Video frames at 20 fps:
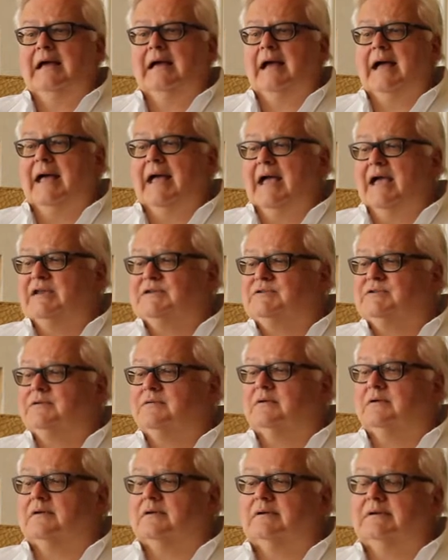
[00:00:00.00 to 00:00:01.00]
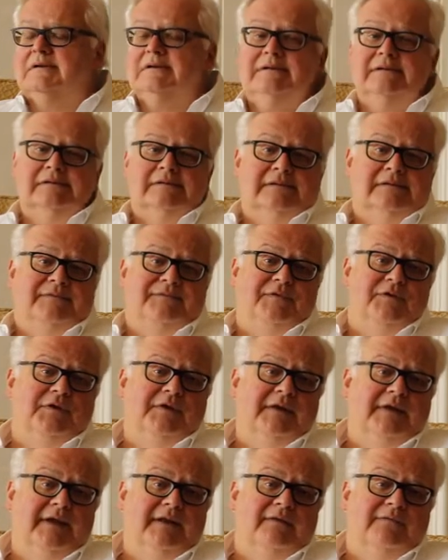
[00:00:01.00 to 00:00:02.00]
I ask you to, if you
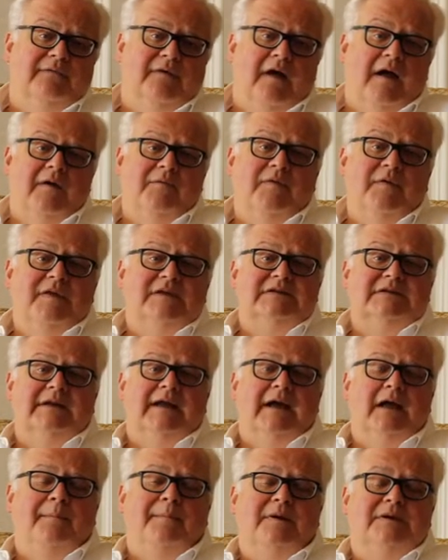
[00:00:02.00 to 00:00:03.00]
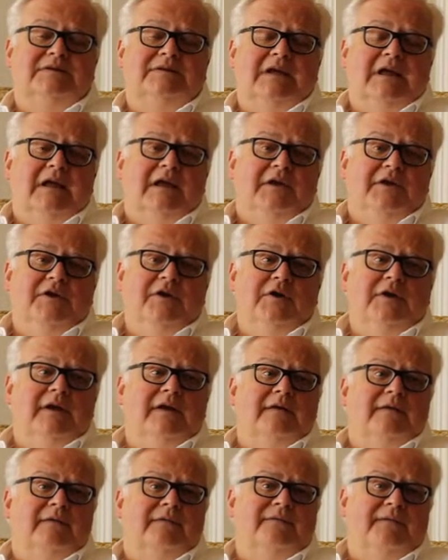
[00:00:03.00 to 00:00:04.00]
can get involved with us and help us, you
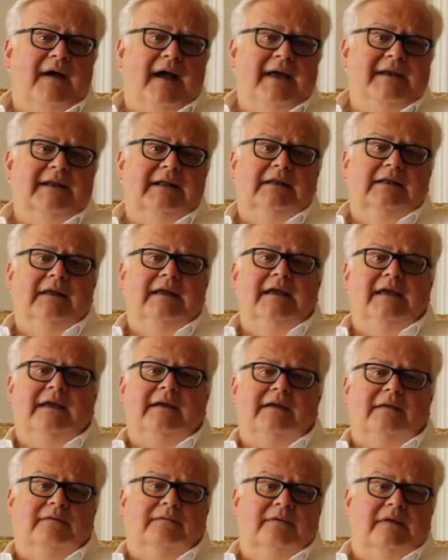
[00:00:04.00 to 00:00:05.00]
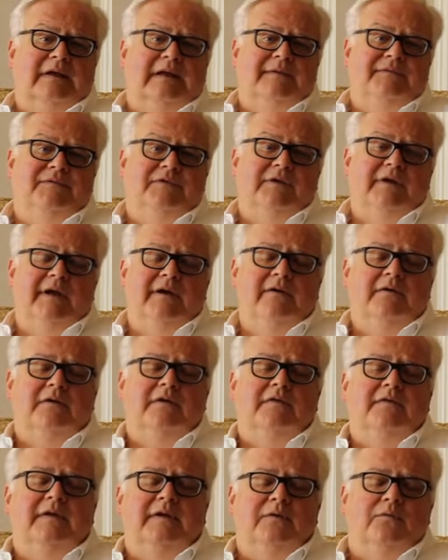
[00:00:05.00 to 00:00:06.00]
can find a link. If you go
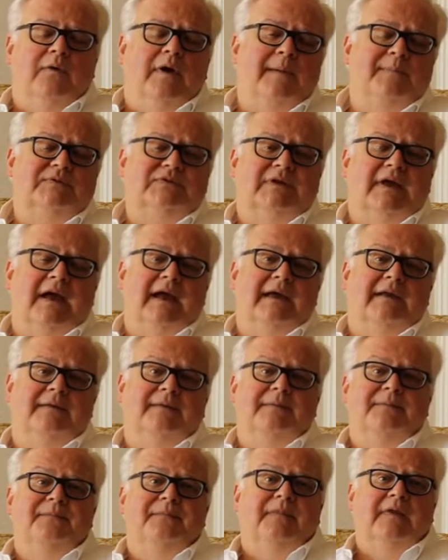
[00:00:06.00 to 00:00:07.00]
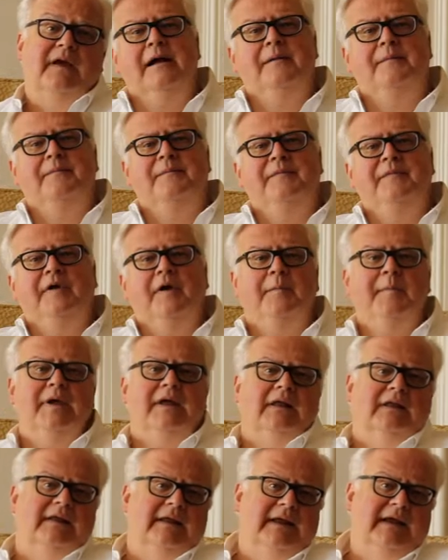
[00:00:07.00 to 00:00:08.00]
to the website, there'll be
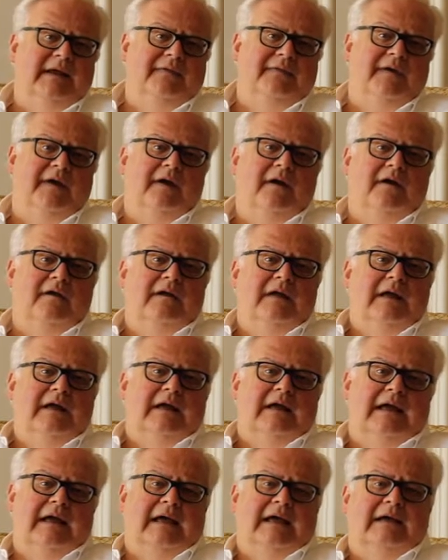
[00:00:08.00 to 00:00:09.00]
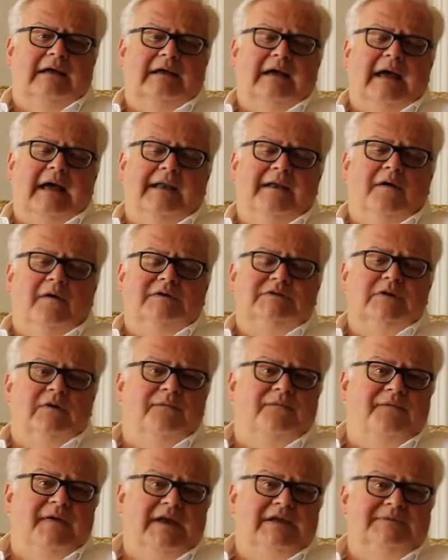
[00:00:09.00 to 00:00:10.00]
a link there. I know it's on
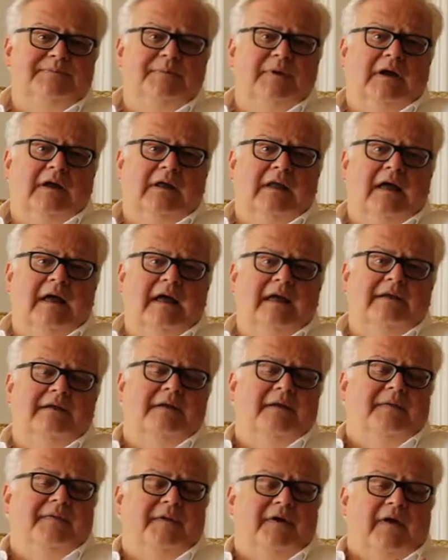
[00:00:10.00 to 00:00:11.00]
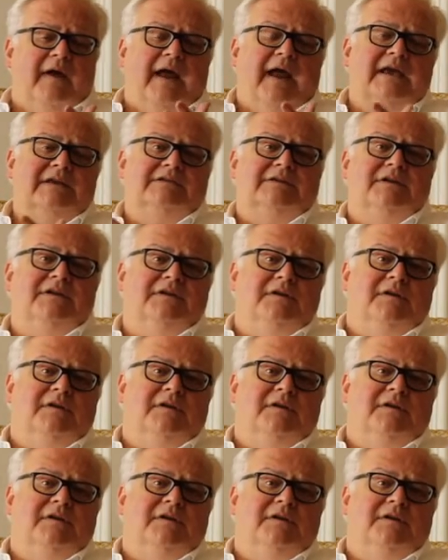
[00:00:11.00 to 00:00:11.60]
Facebook a lot. They're asking